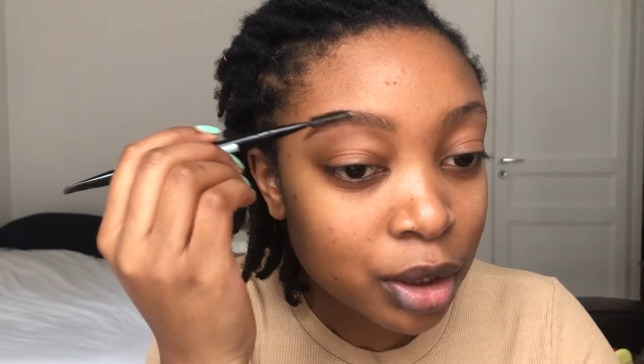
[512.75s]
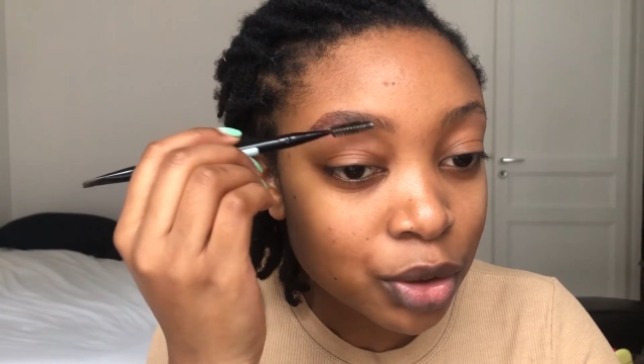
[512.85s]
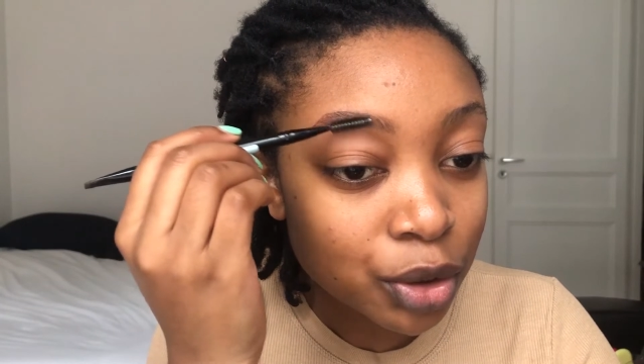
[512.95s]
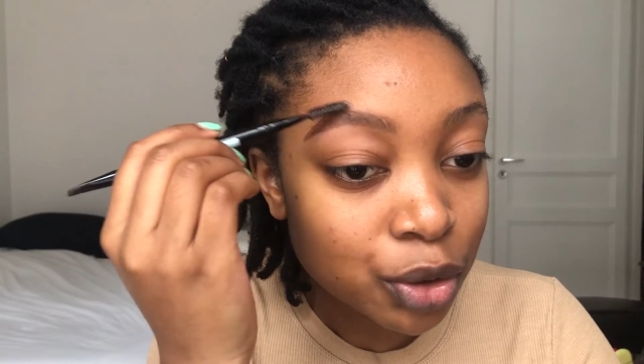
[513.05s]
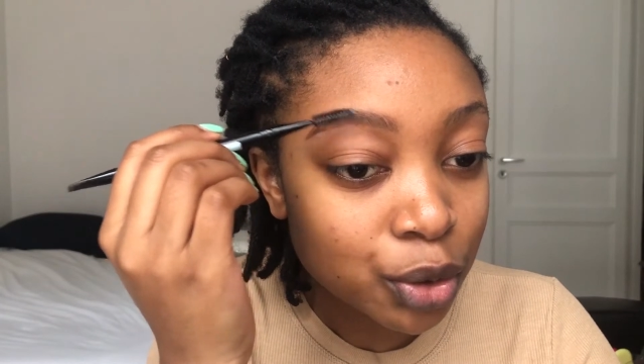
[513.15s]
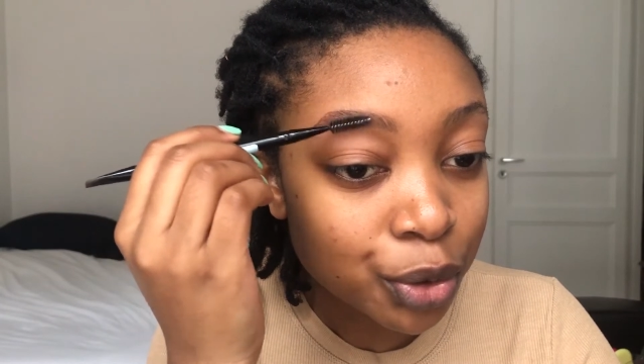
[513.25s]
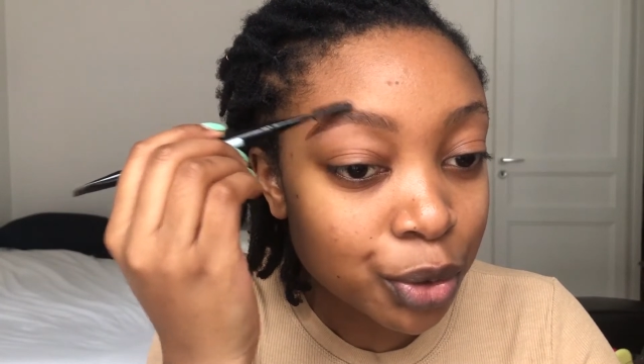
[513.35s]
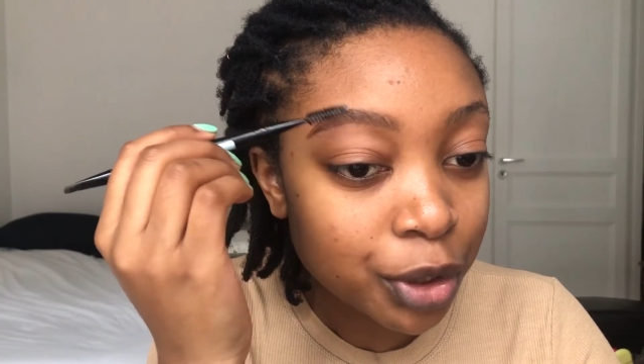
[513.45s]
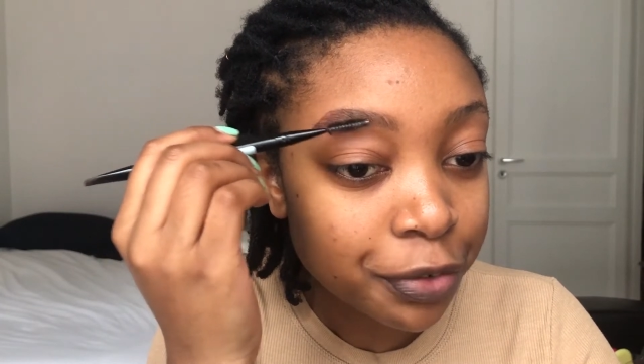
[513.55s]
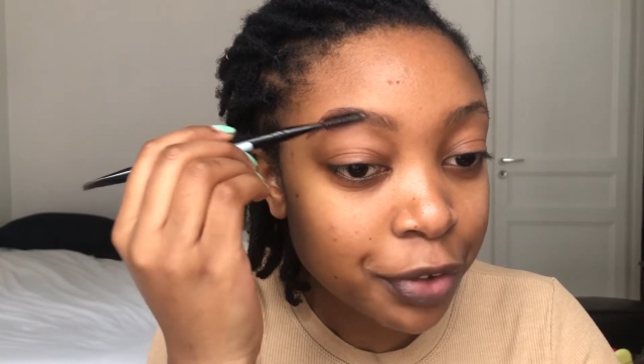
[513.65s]
just to
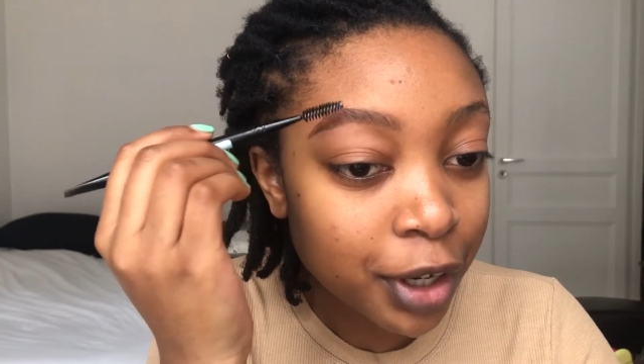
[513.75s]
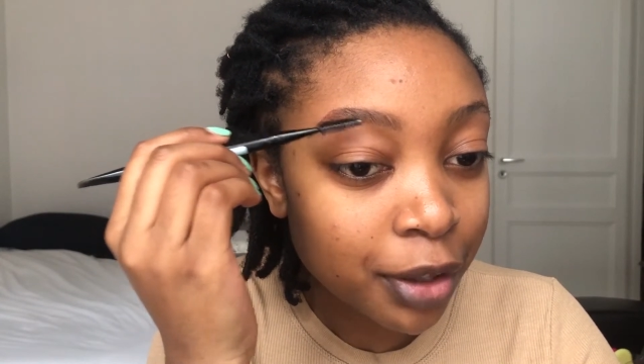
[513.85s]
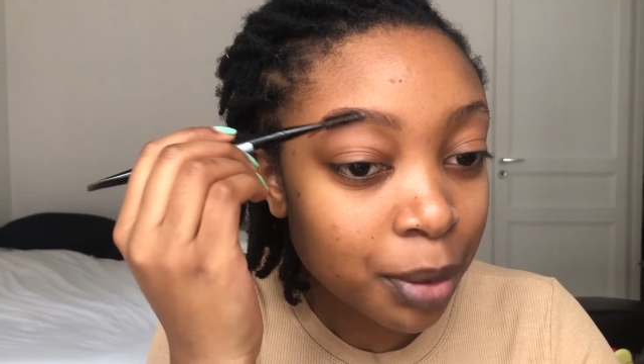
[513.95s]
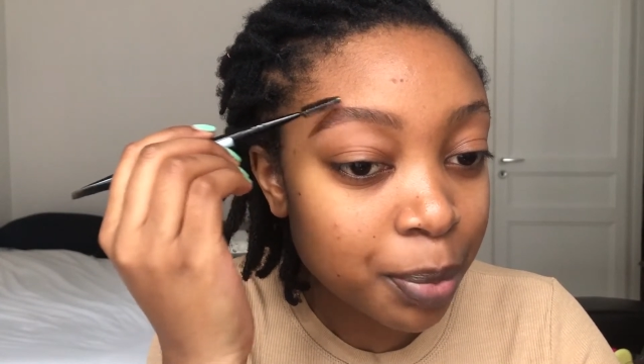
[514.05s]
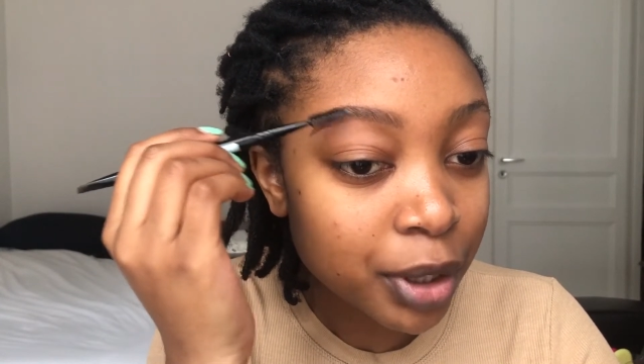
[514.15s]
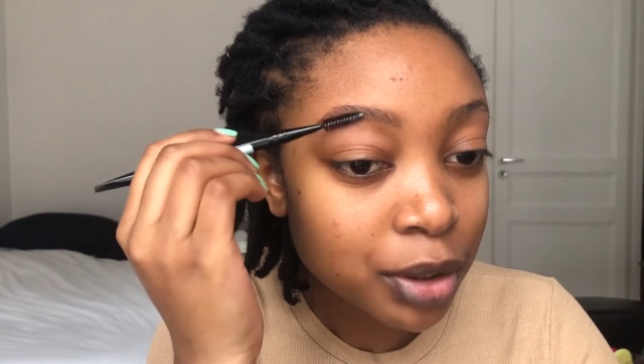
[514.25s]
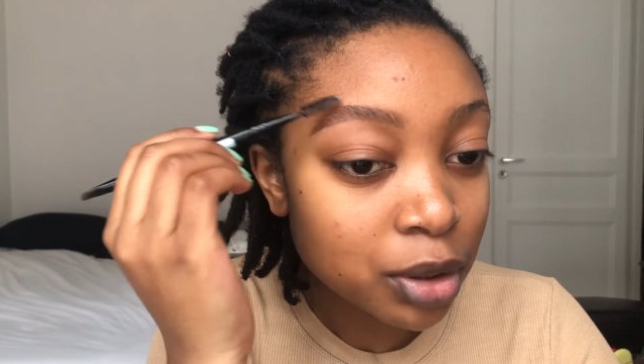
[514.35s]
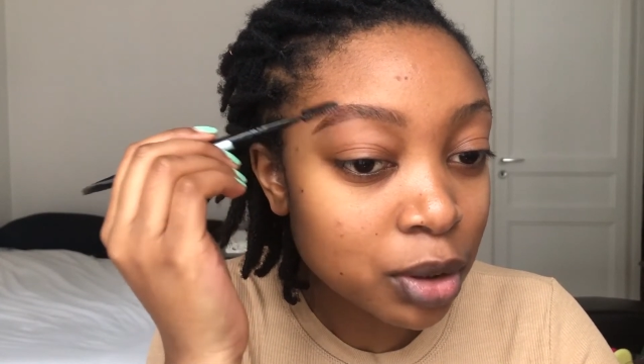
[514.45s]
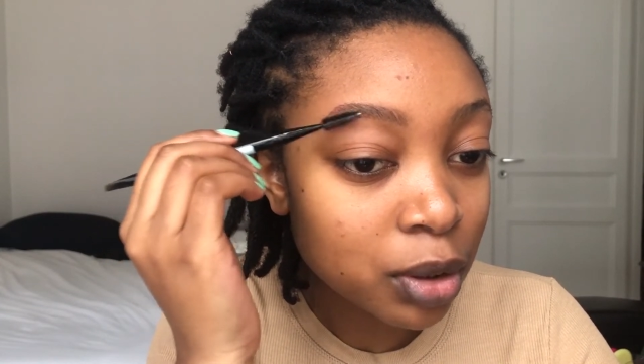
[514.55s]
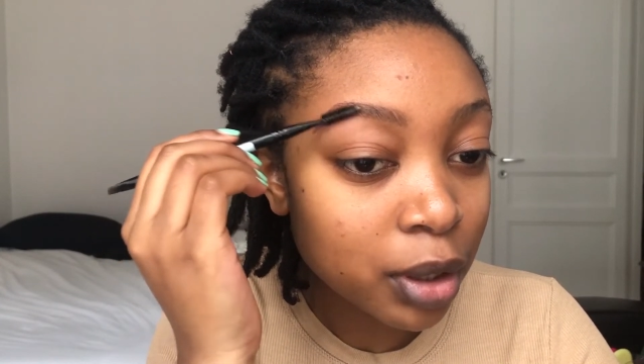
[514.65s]
unify the
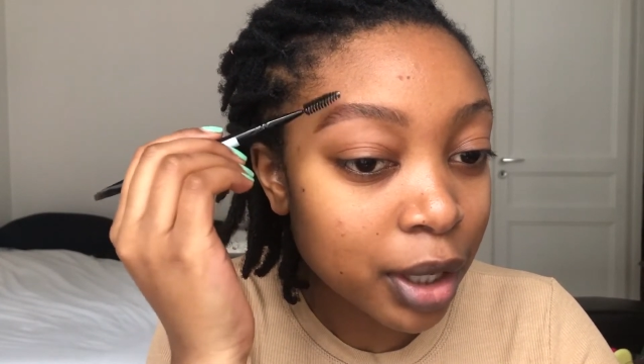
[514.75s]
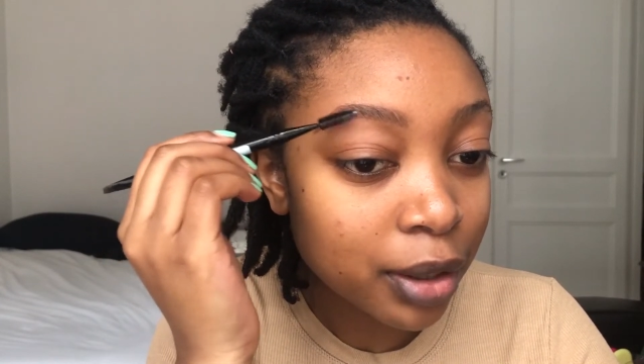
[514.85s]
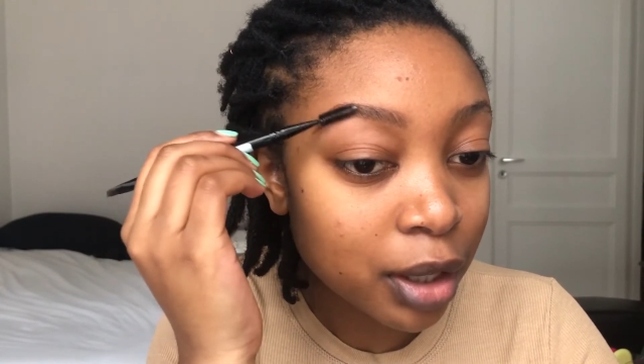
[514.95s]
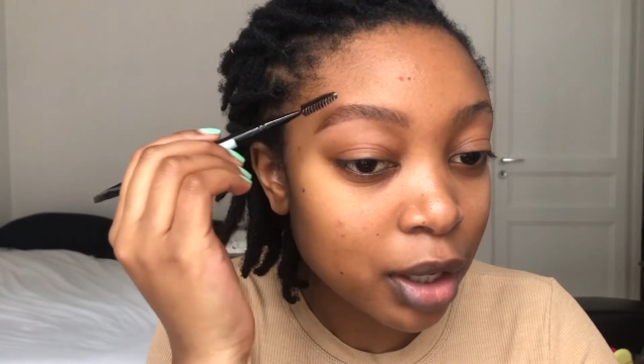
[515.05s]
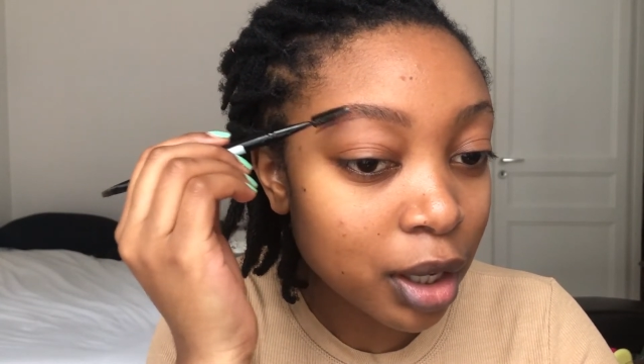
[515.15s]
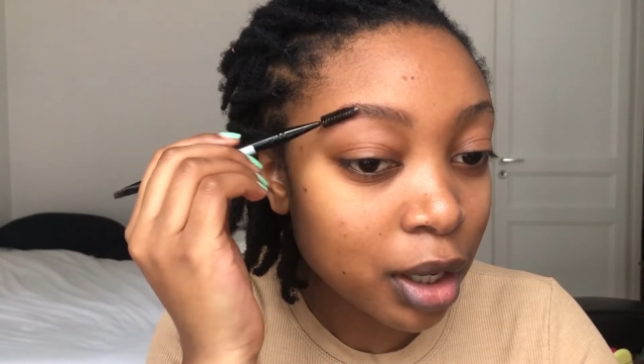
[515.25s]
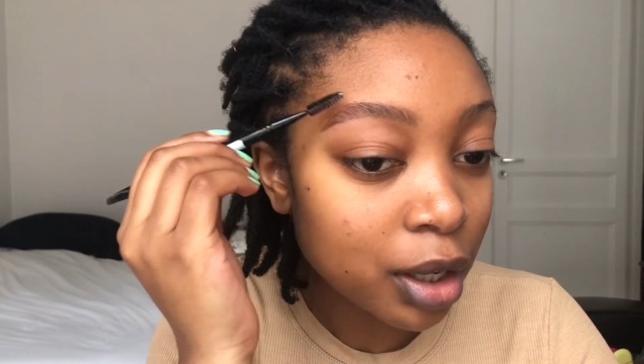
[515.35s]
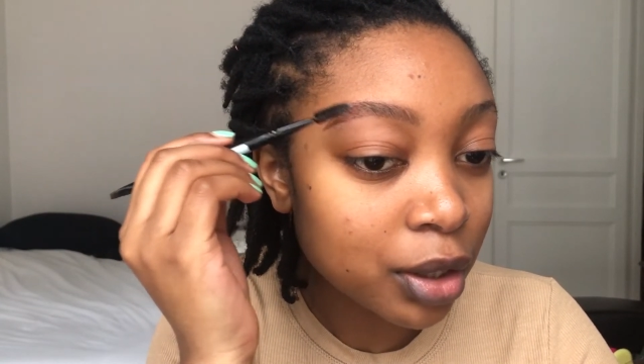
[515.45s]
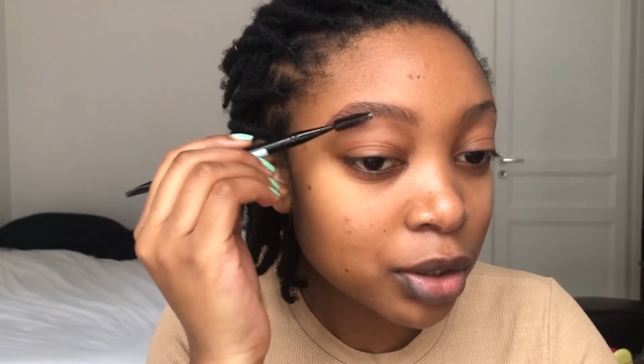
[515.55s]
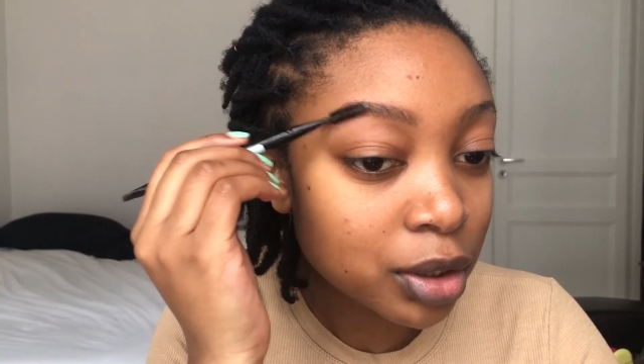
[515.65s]
pencil and the
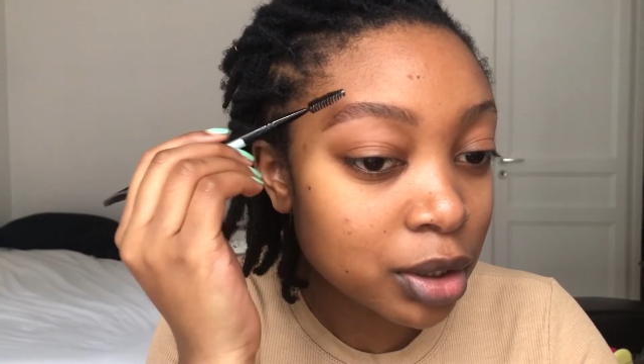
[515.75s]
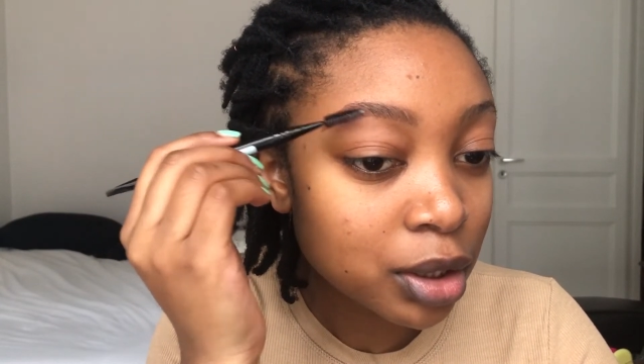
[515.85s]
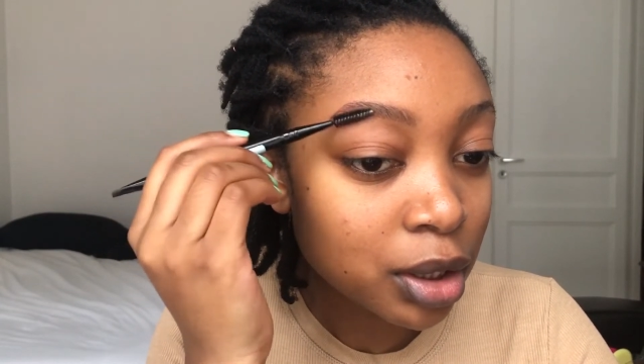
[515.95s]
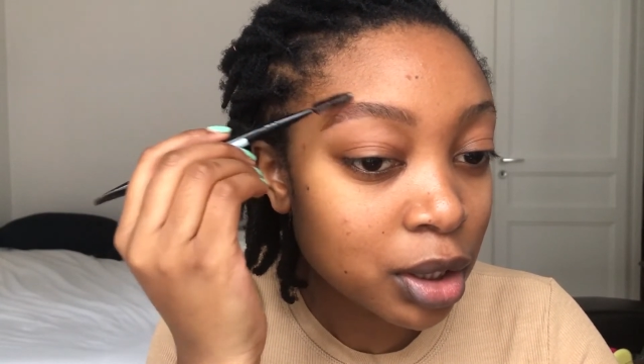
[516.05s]
hairs.